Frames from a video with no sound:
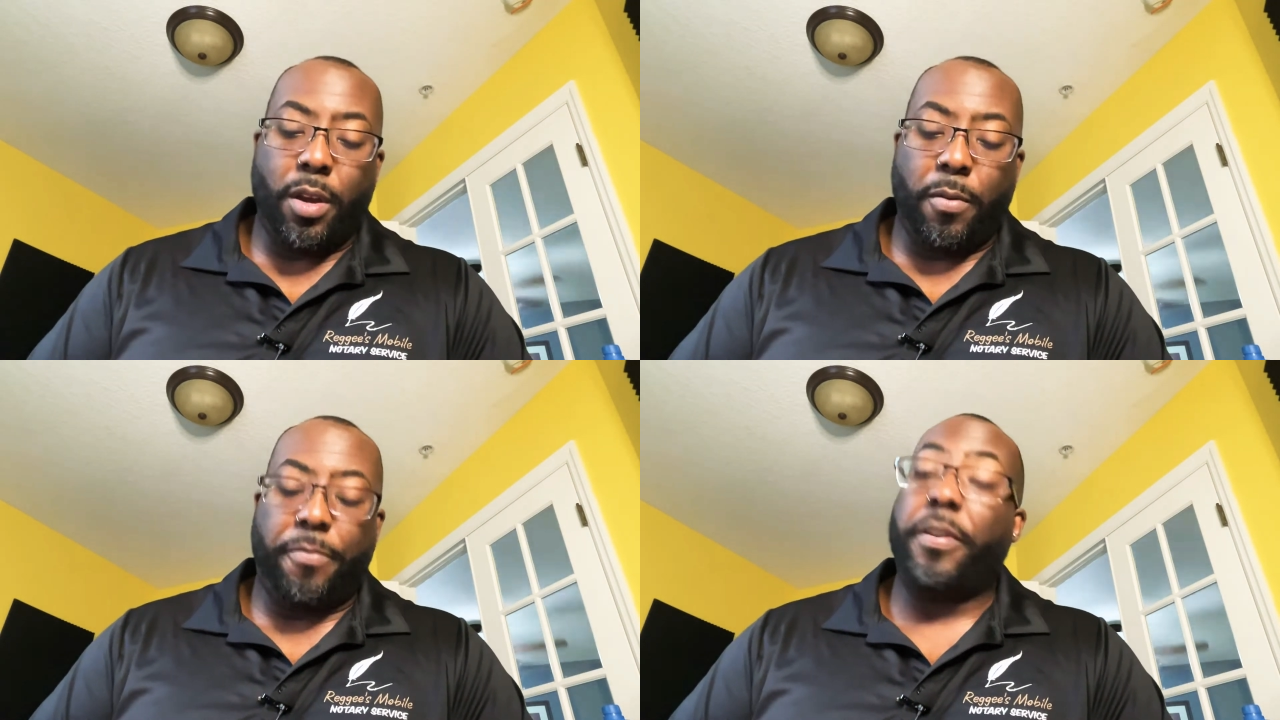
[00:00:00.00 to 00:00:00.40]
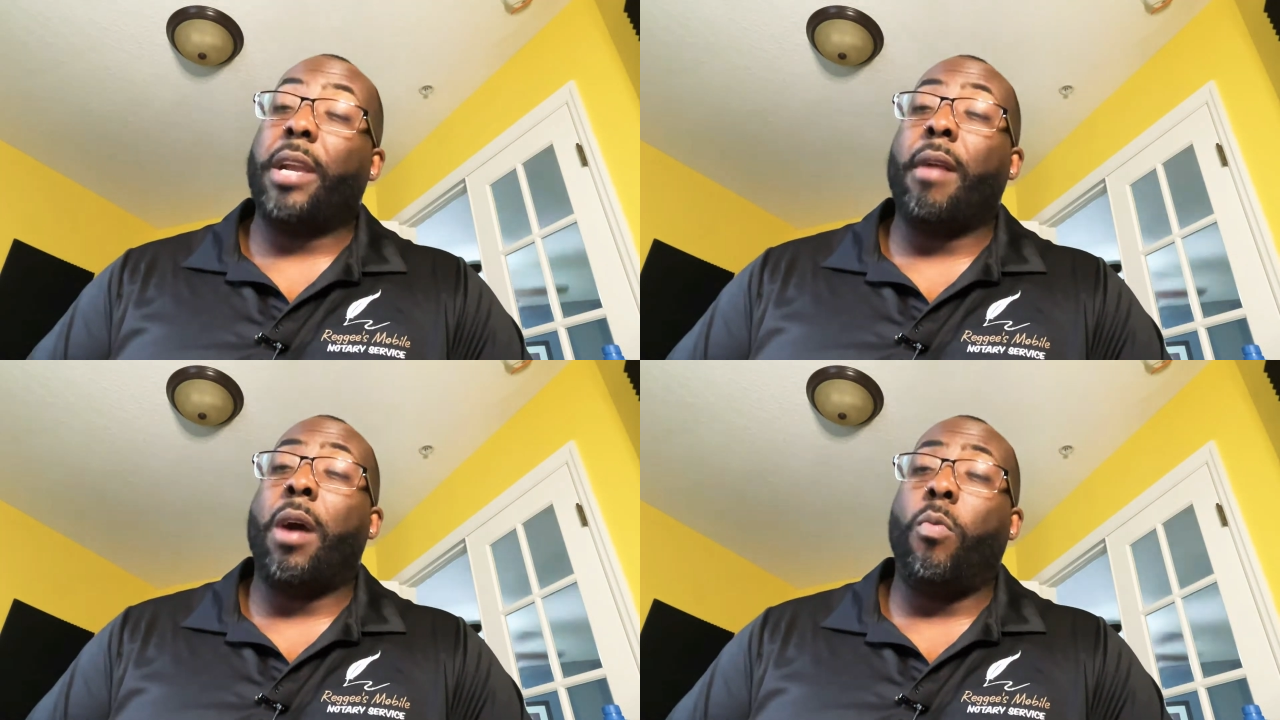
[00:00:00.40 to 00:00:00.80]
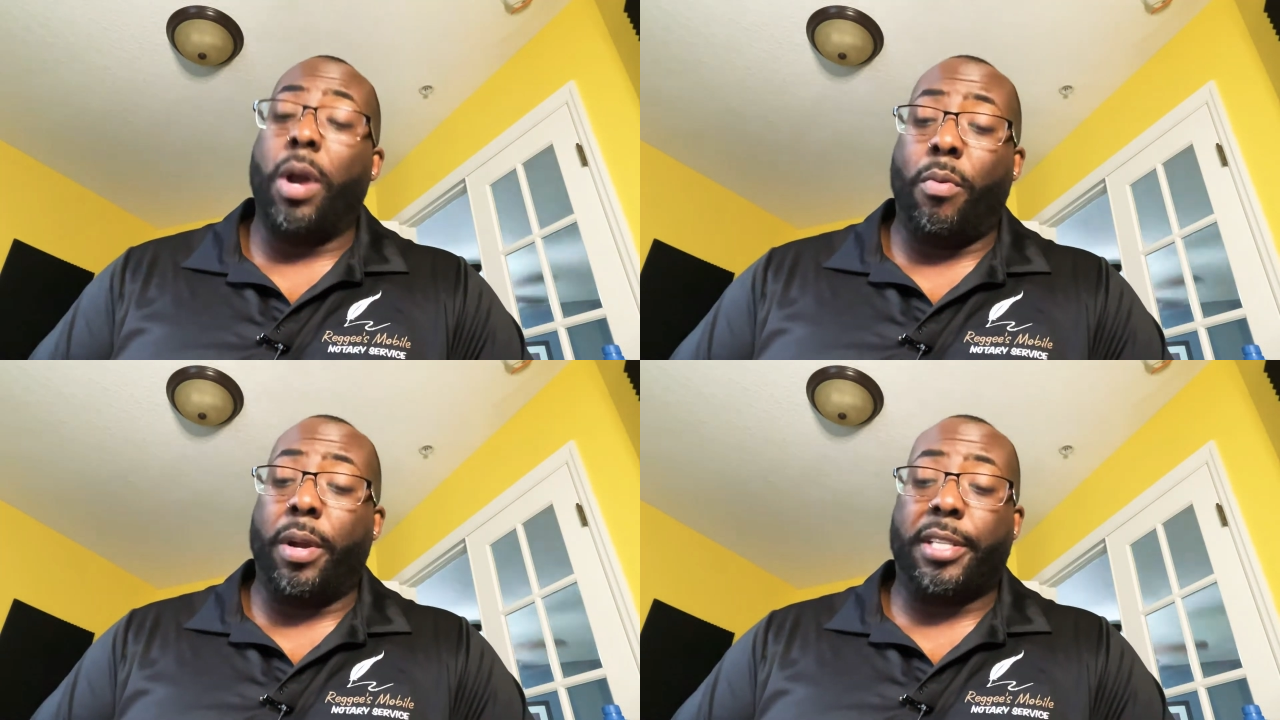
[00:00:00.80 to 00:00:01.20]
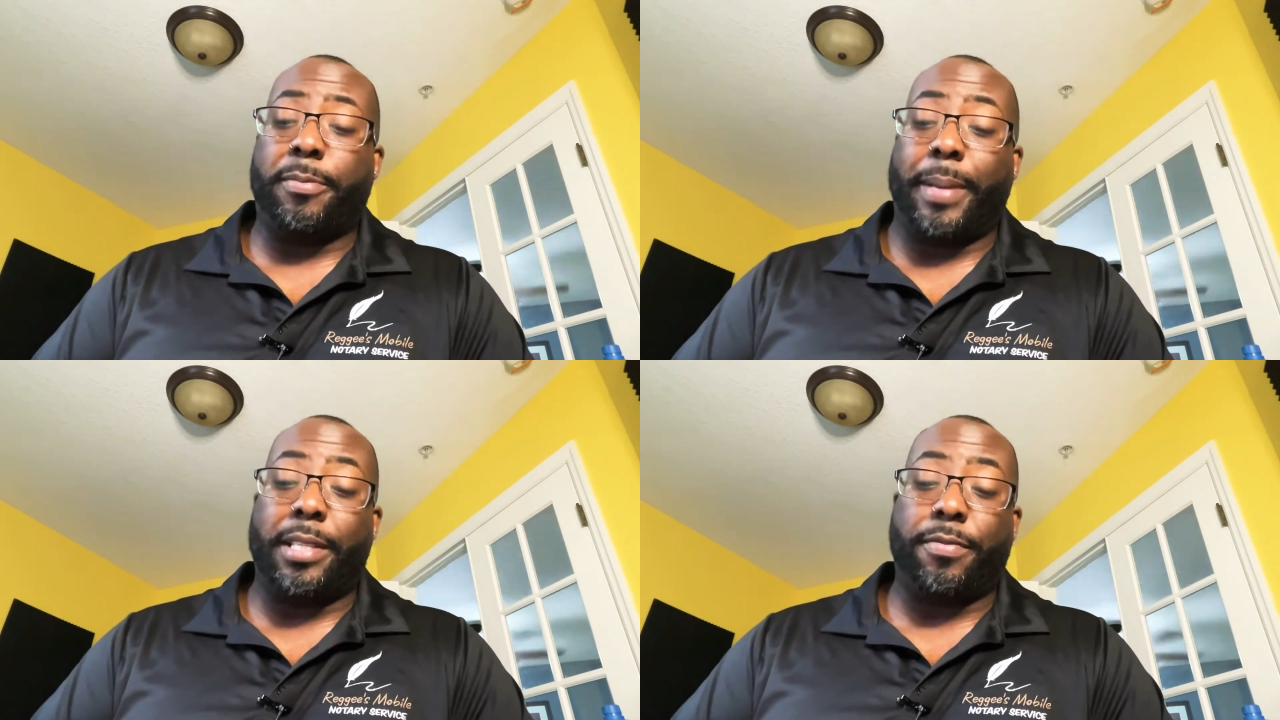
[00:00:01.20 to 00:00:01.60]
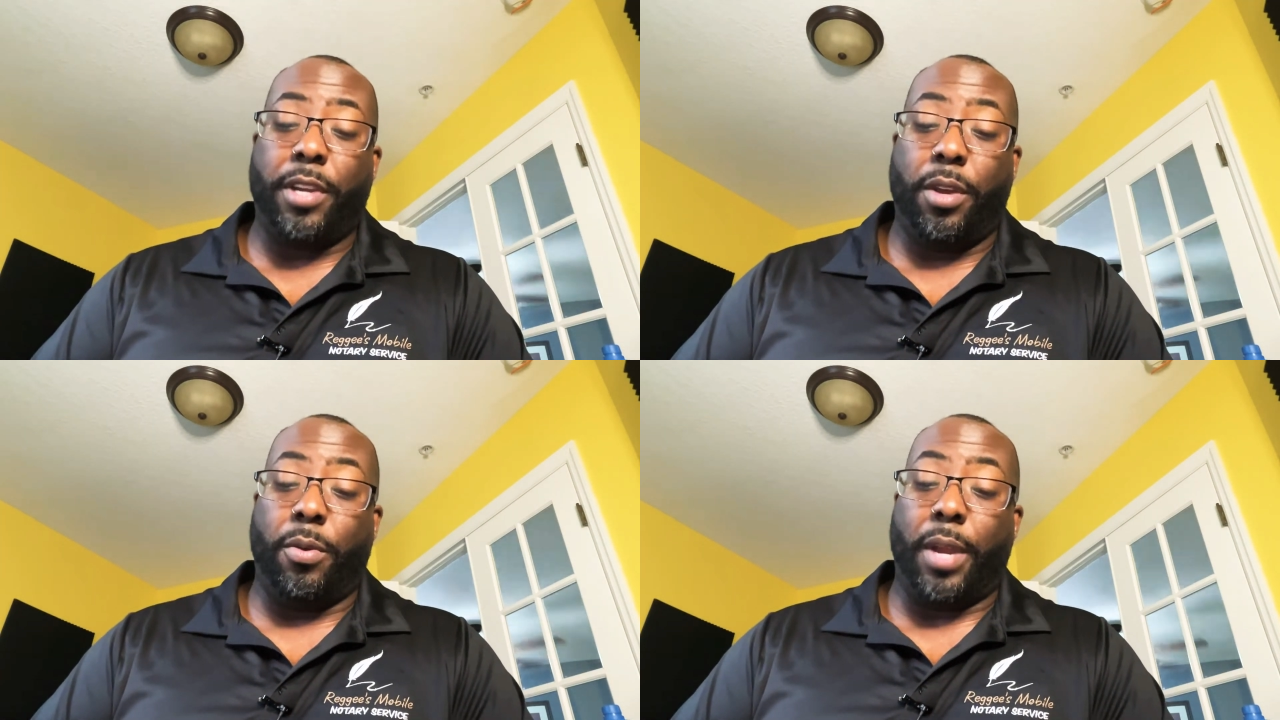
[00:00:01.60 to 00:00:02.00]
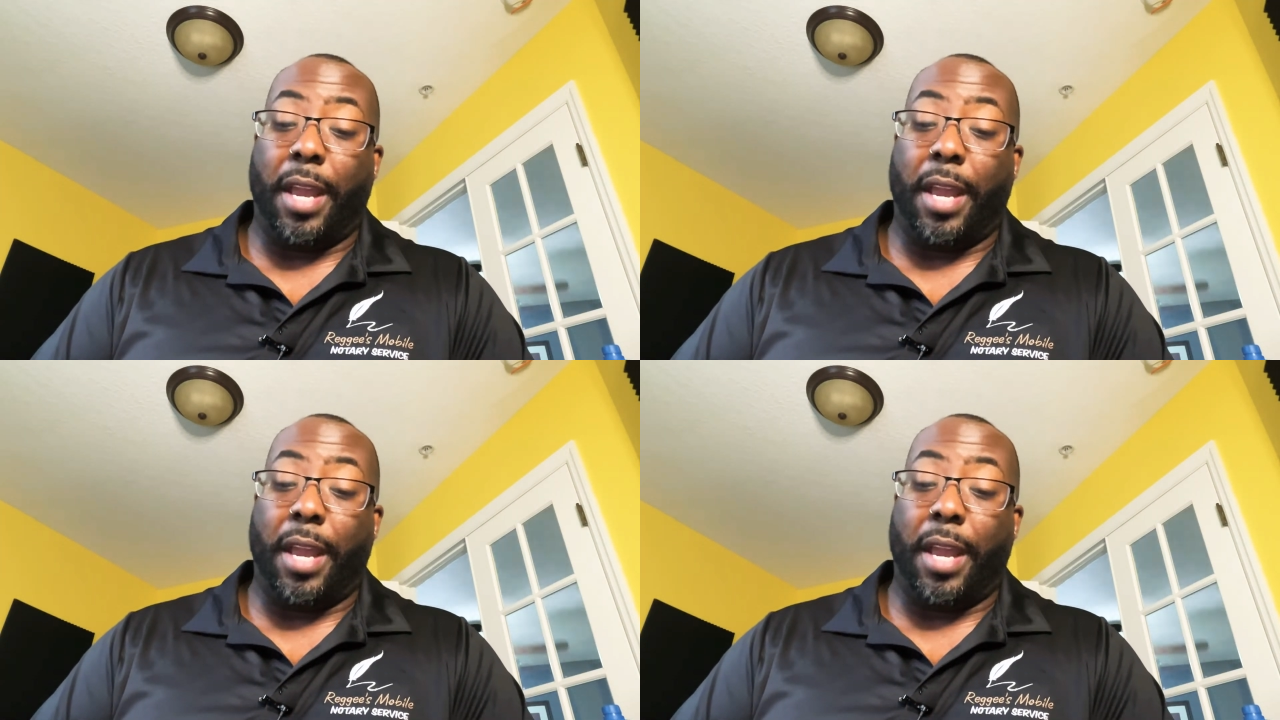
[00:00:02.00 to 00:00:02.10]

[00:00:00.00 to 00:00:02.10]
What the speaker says: figure out what works best for you.